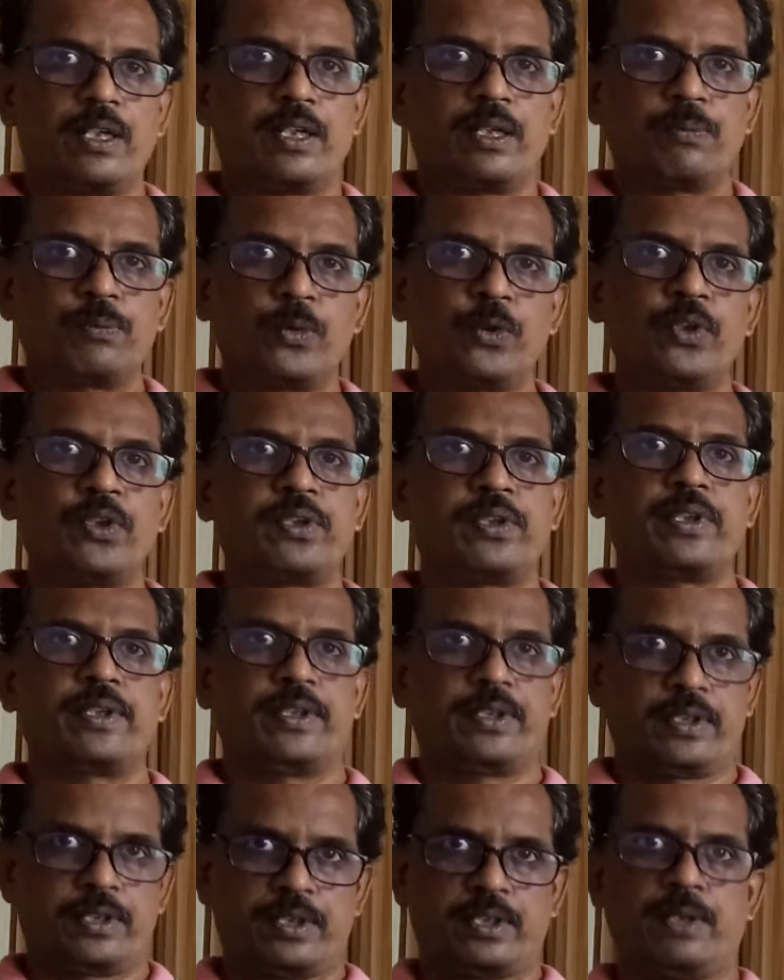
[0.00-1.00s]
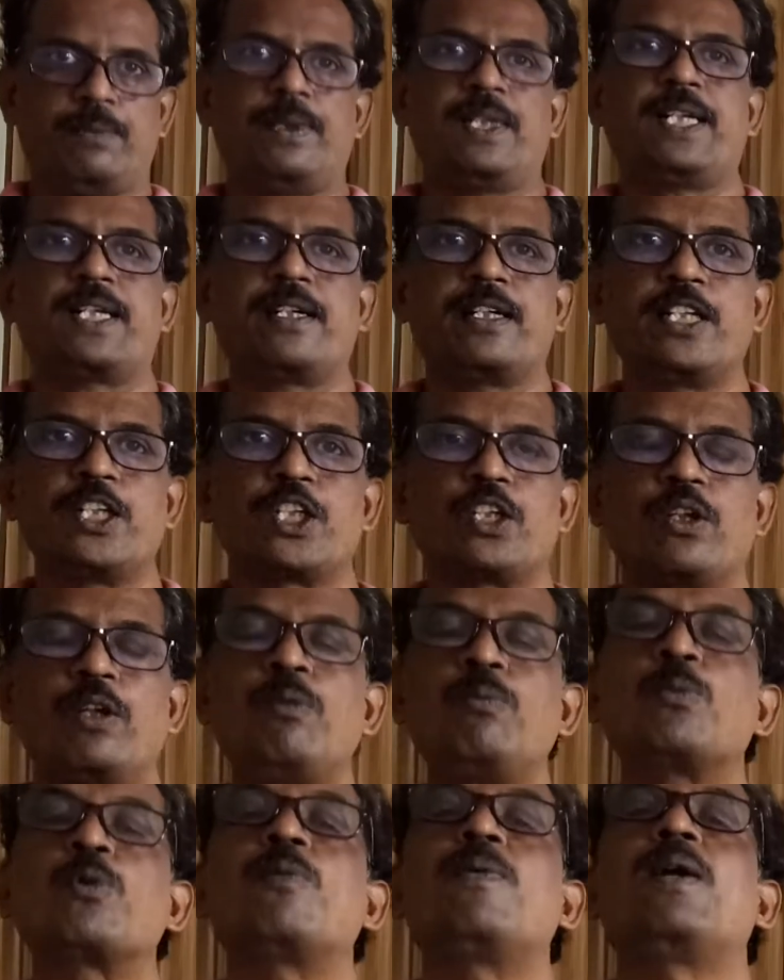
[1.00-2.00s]
put similar condition on
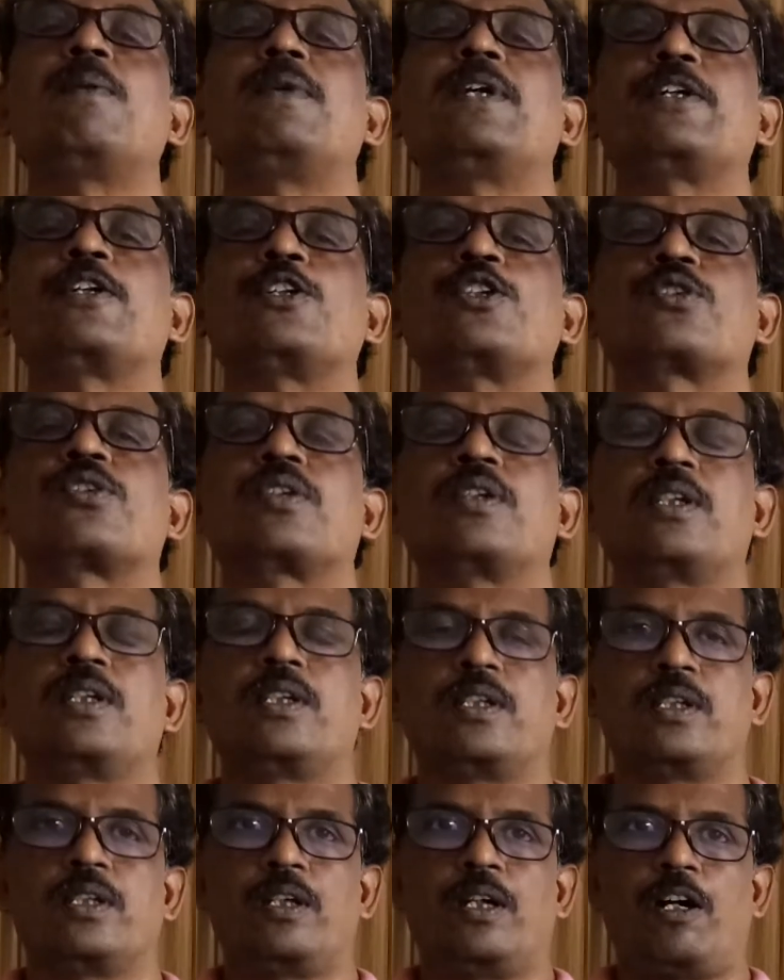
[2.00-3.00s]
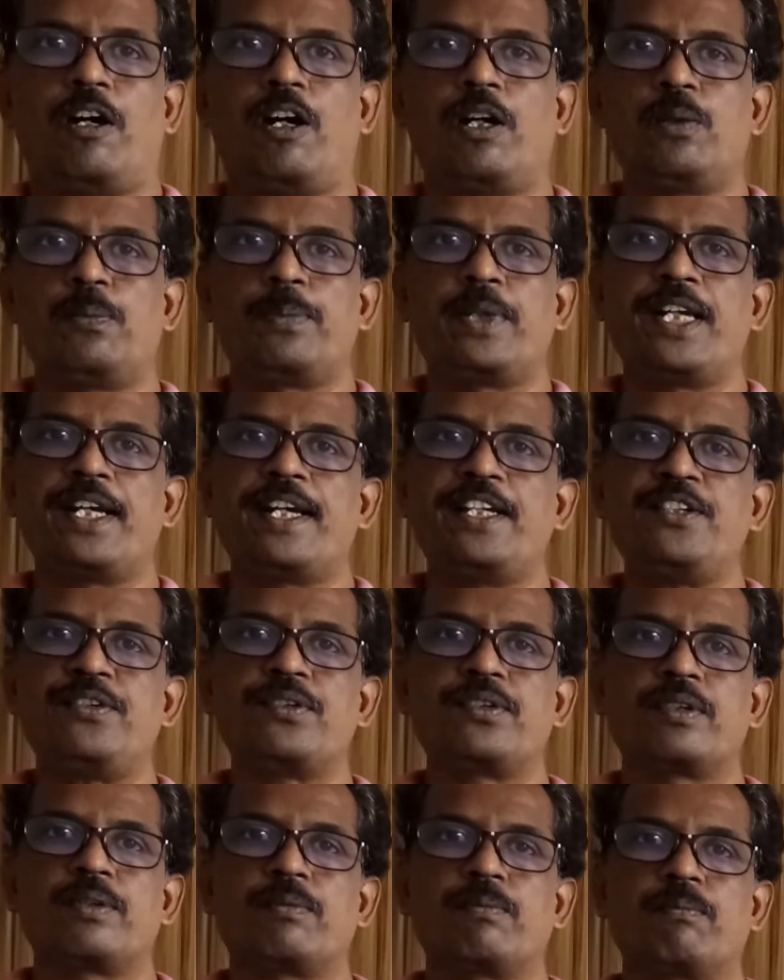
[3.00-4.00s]
probabilities. All
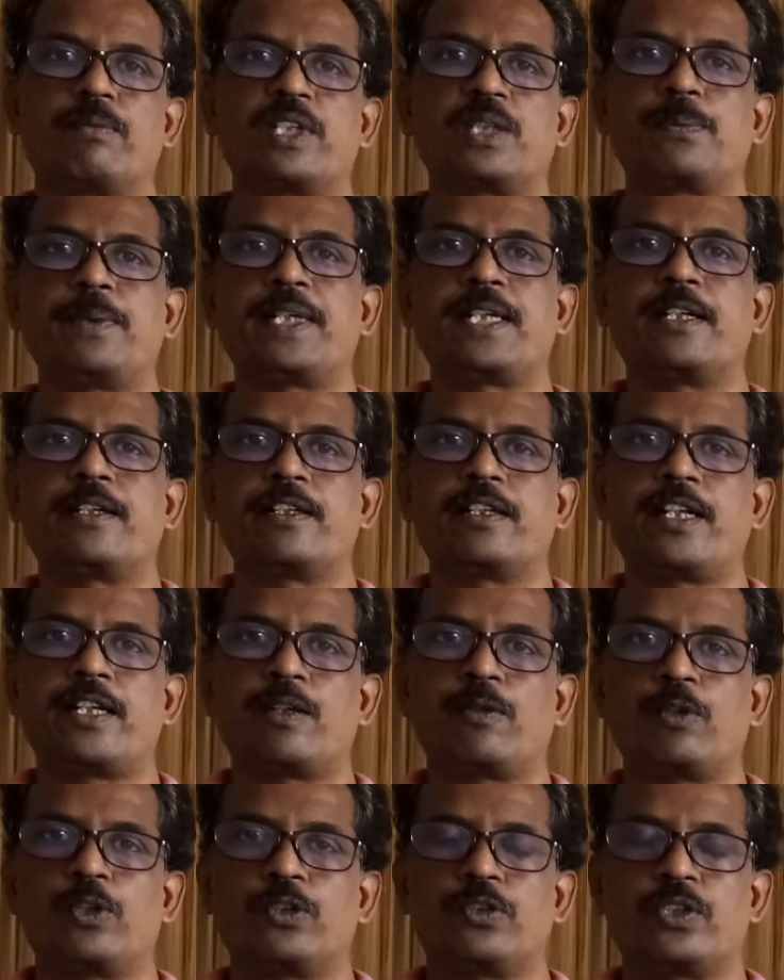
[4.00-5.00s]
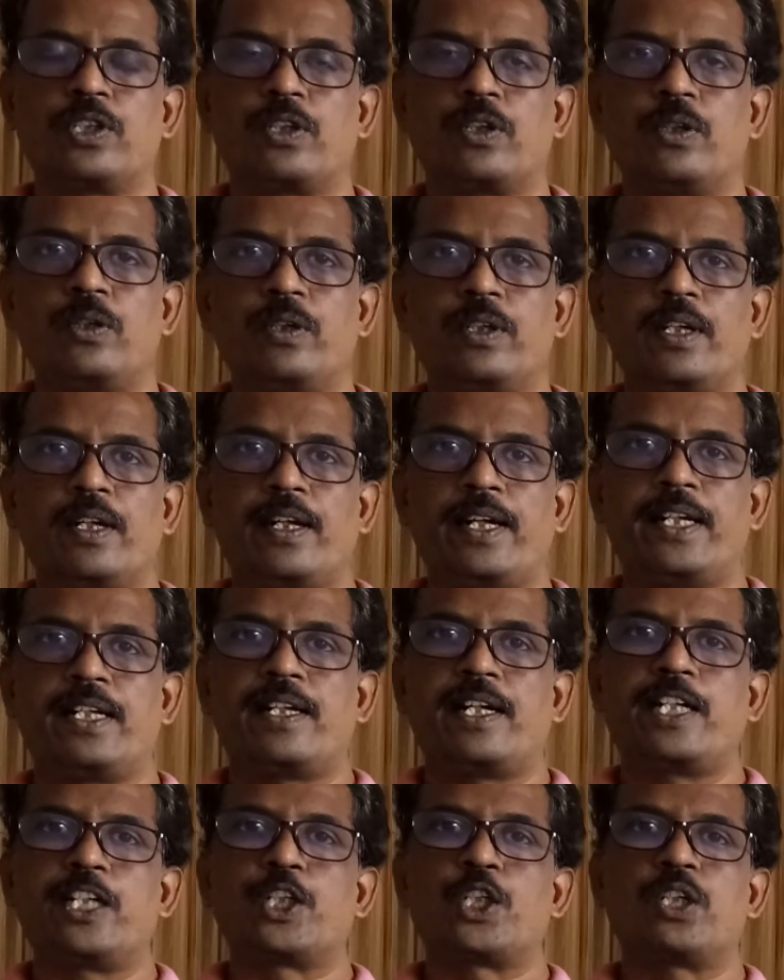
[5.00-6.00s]
pi's must be greater than equal to 0, and
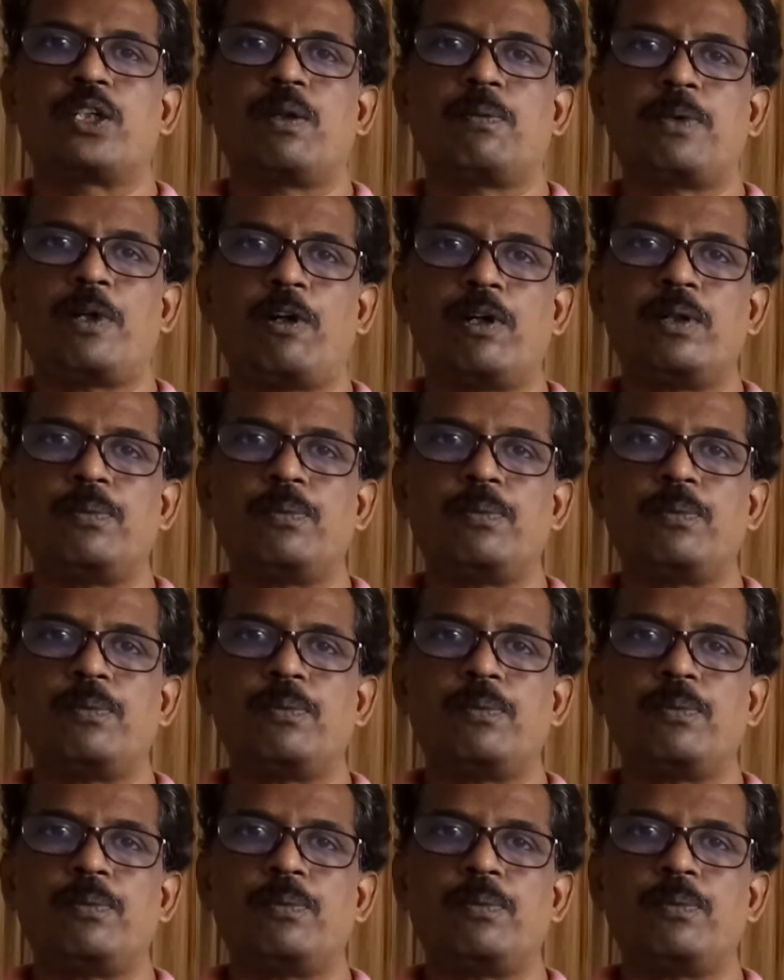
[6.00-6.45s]
addition of all